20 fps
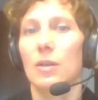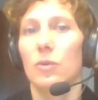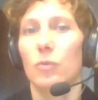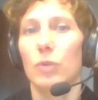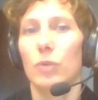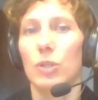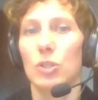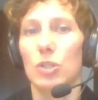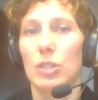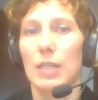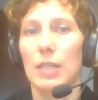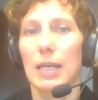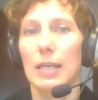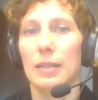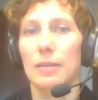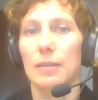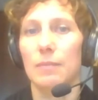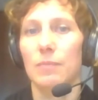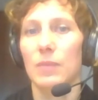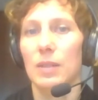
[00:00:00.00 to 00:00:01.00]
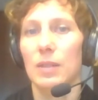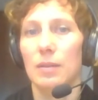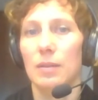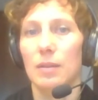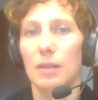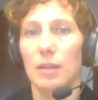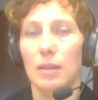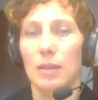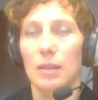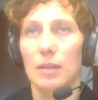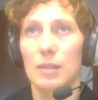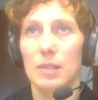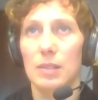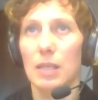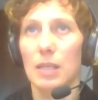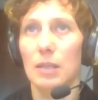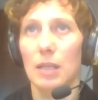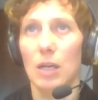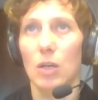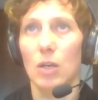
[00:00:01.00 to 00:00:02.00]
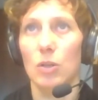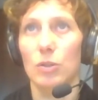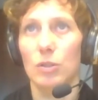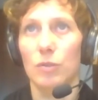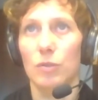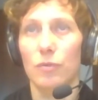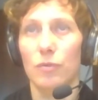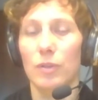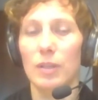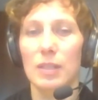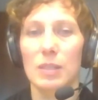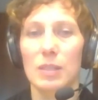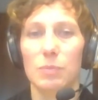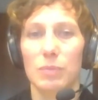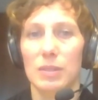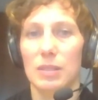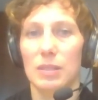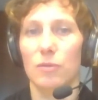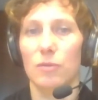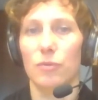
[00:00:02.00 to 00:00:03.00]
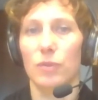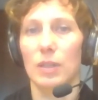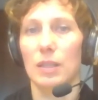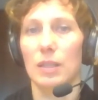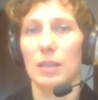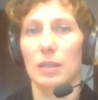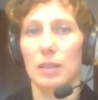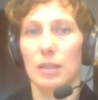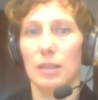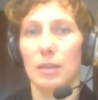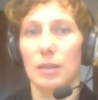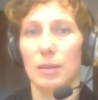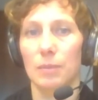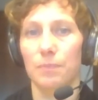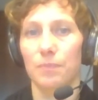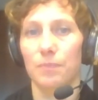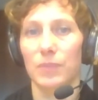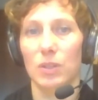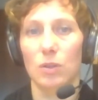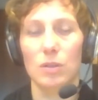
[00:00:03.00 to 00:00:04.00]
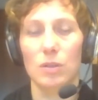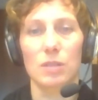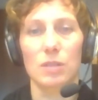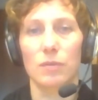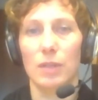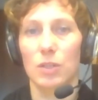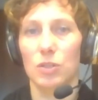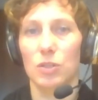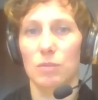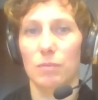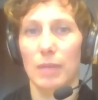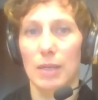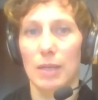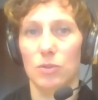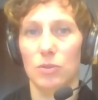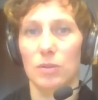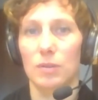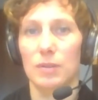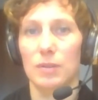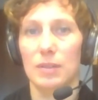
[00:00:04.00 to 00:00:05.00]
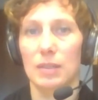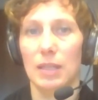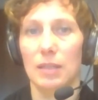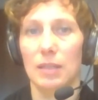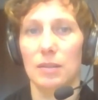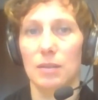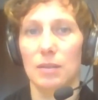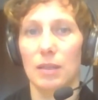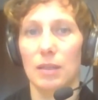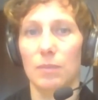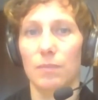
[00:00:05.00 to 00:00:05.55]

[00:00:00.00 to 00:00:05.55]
which then set out very specific conservation measures that